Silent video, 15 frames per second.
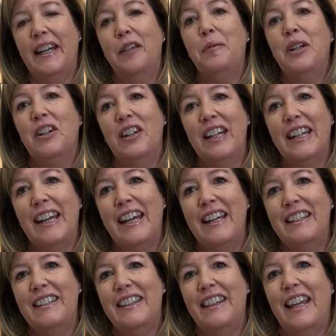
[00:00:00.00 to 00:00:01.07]
I'm here
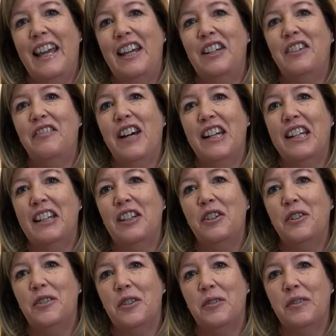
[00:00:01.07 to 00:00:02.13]
today to thank Nevada
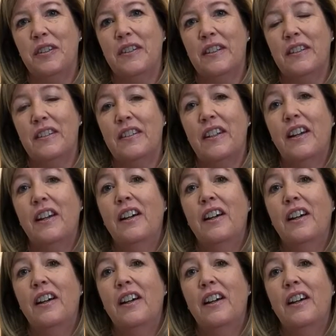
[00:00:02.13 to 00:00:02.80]
Legal Services